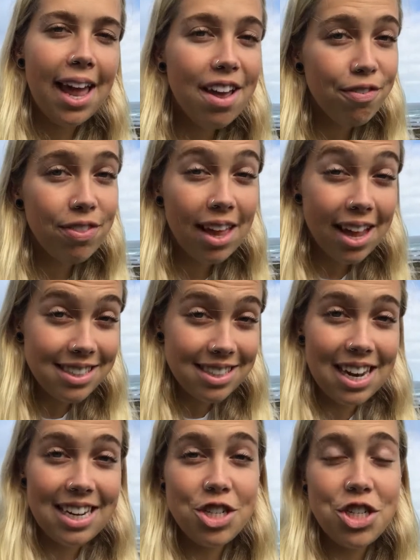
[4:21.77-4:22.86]
If it's
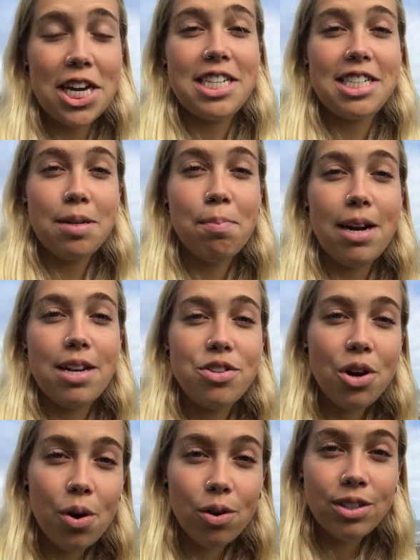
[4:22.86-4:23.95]
then ingested by
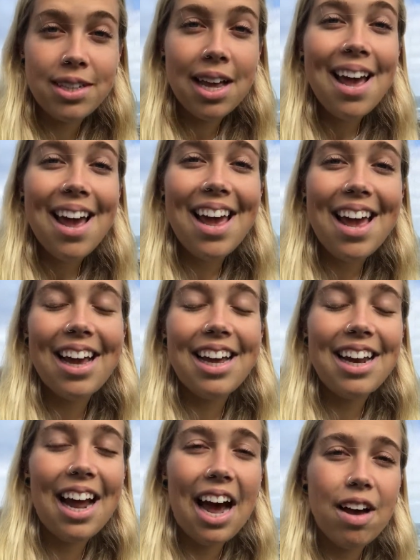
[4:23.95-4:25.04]
dogs, it
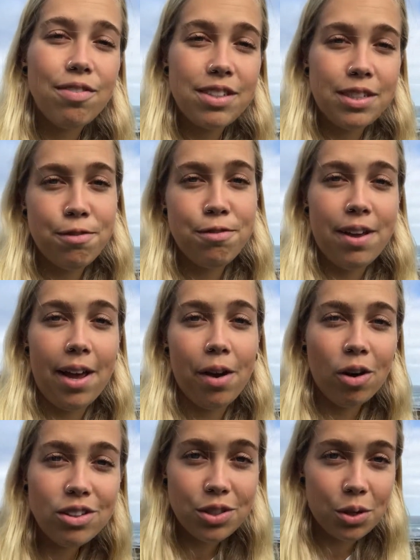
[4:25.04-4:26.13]
can have severe
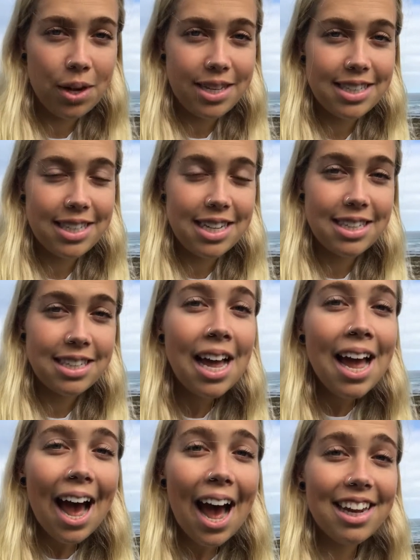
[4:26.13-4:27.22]
consequences,
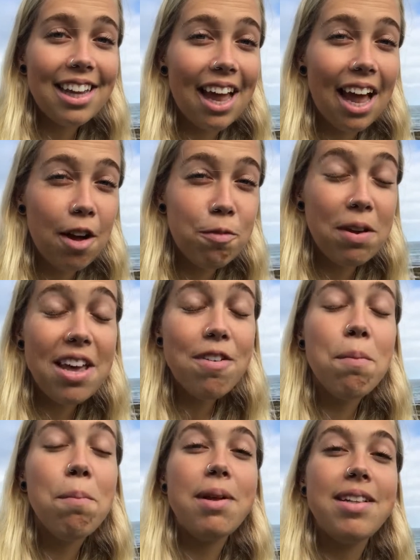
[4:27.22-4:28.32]
and there have
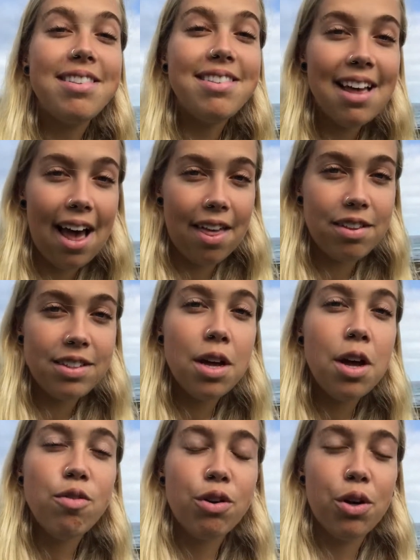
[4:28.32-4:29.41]
even been deaths
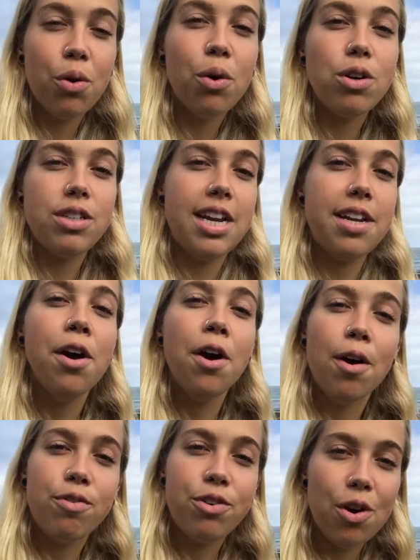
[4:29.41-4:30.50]
recorded
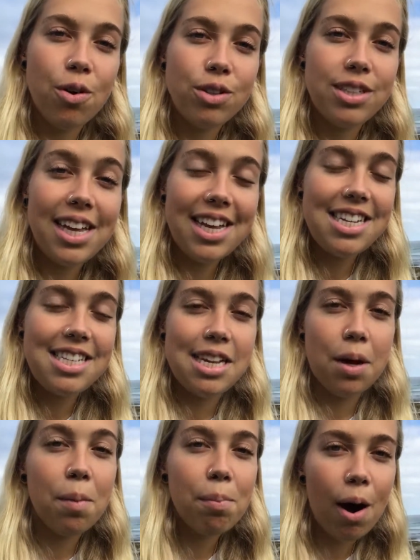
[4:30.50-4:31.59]
of dogs
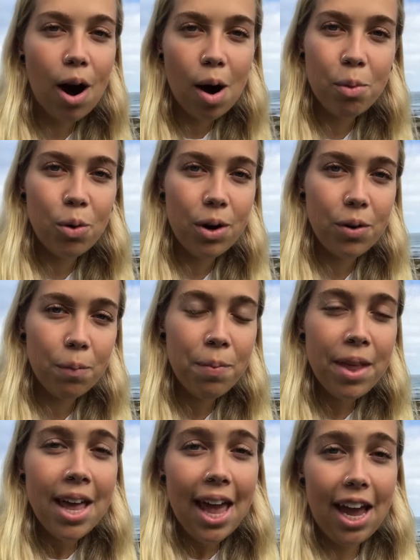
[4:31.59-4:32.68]
eating palm oil.
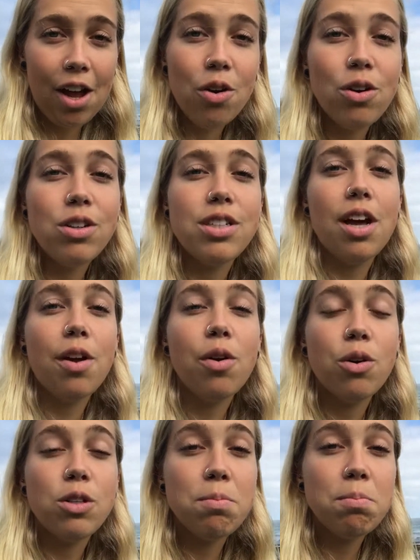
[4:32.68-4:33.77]
It can also
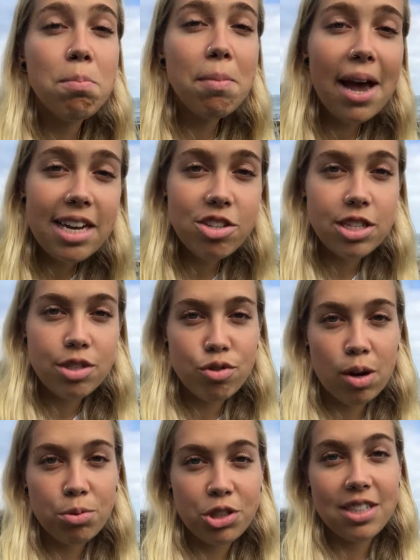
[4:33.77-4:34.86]
cause major
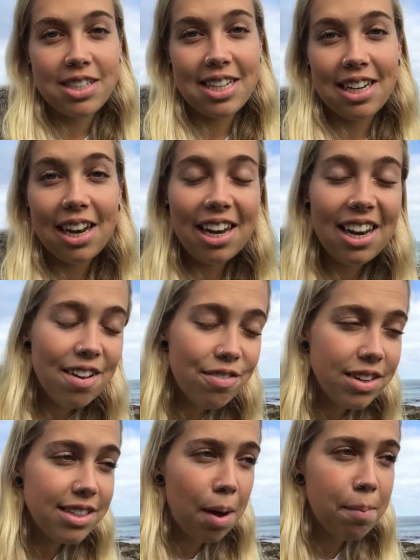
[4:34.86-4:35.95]
disruptions in
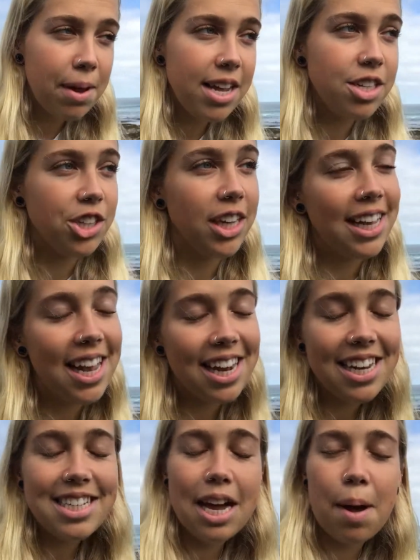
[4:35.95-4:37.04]
liver damage and
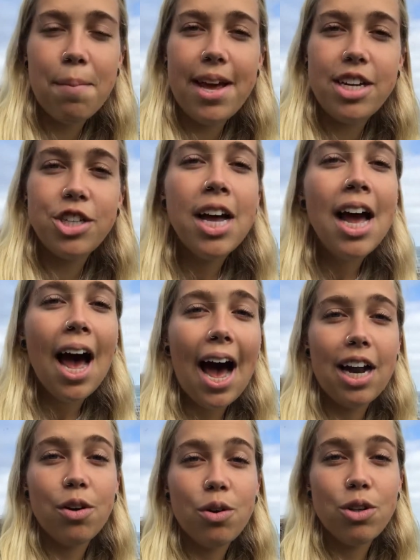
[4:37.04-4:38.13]
kidney damage,
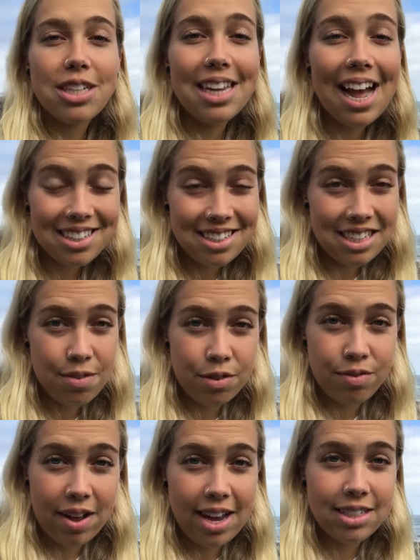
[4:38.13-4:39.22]
and cause laxative
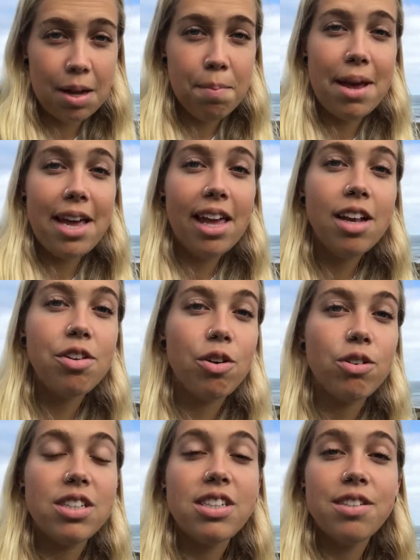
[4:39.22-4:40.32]
effects and making
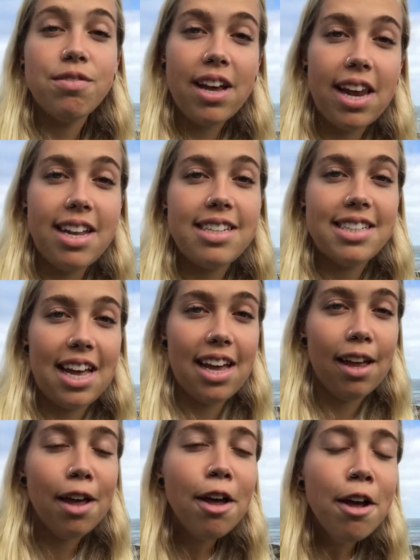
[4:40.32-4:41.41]
dogs severely
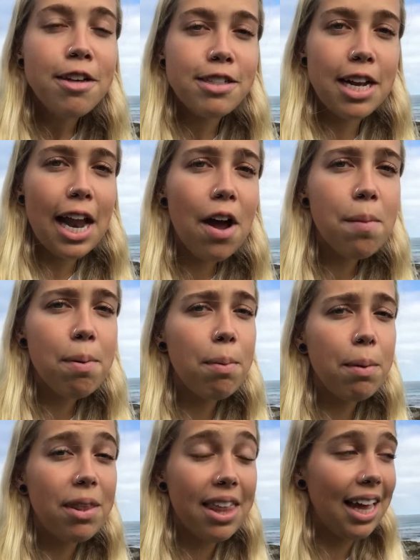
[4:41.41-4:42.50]
sick. So now you're
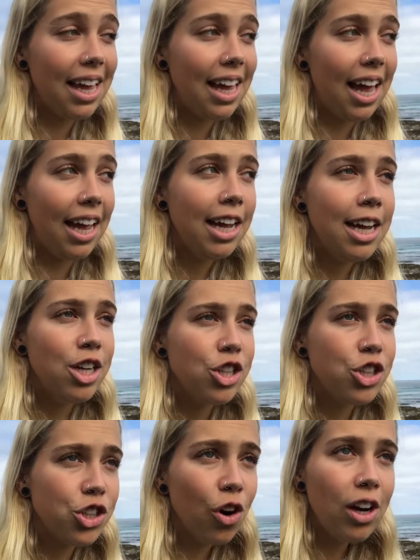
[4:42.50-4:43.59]
probably thinking,
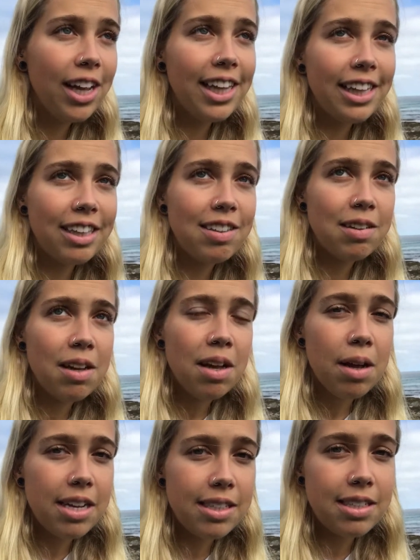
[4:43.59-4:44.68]
surely this
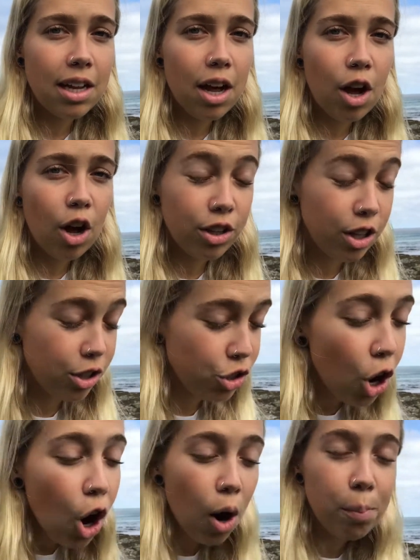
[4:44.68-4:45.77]
is at the
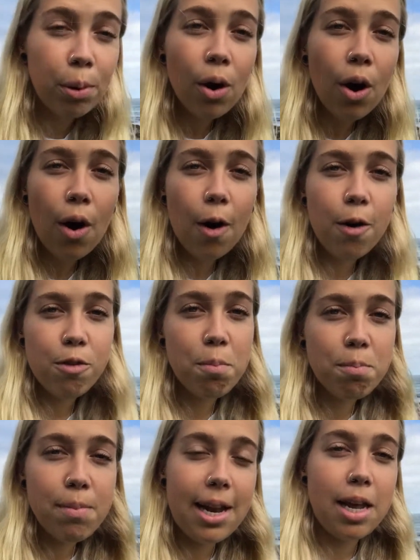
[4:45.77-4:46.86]
top of
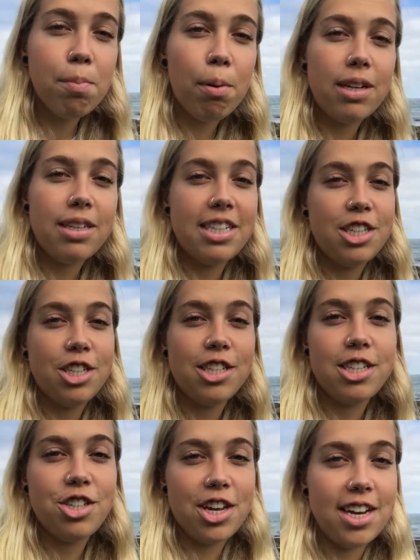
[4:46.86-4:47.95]
many
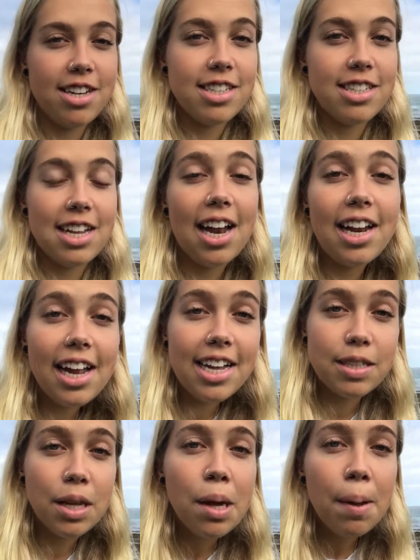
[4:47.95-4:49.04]
politicians' agendas, and it
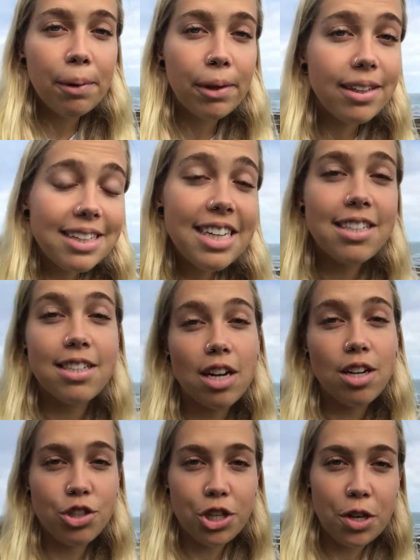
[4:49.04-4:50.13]
is, because it is
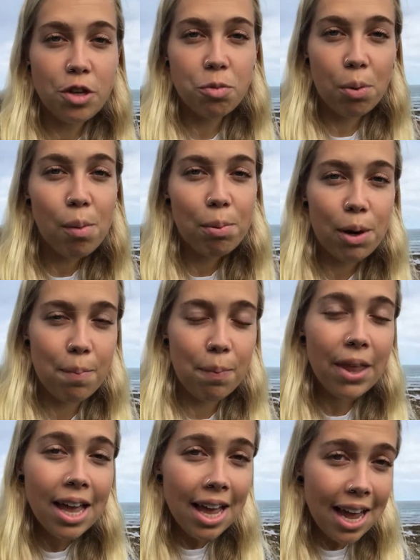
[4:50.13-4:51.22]
such a huge problem.
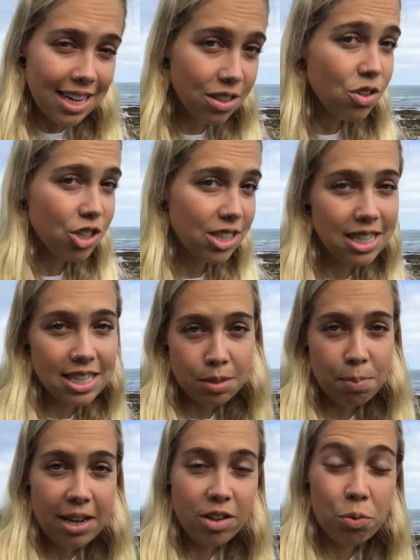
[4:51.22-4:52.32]
It's not just this
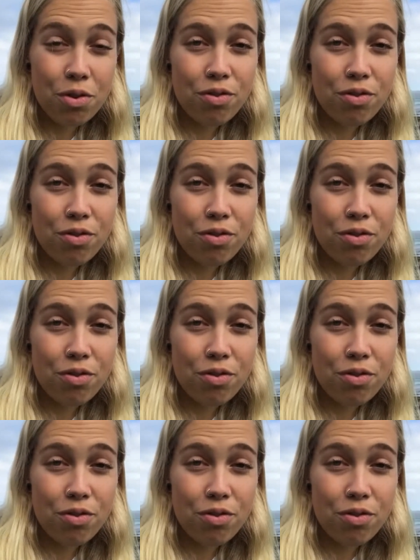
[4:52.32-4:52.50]
beach